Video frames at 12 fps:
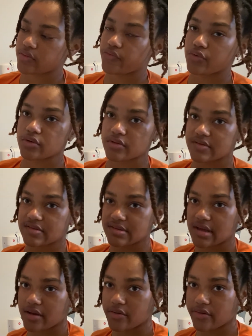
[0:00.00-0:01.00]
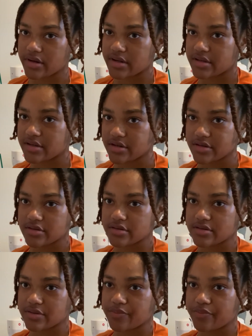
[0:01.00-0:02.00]
for the side right here
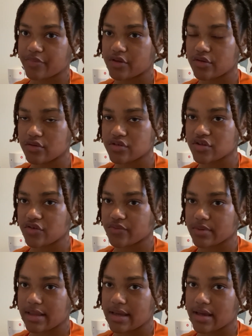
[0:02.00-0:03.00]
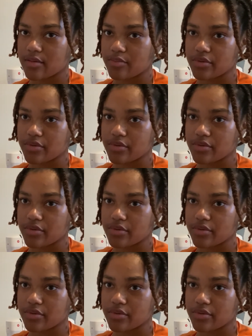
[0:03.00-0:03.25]
there's a huge overlap